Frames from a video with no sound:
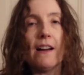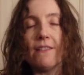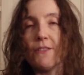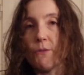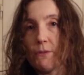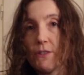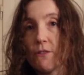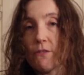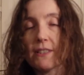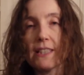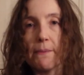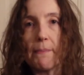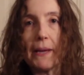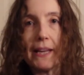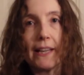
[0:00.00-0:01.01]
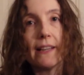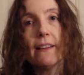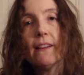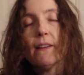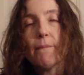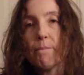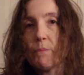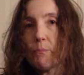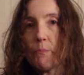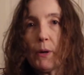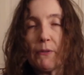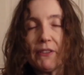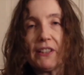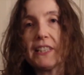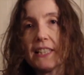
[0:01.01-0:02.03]
There was no slipping,
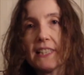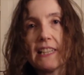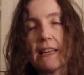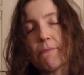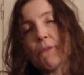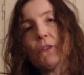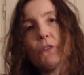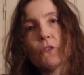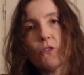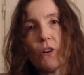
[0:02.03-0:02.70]
perfectly stable,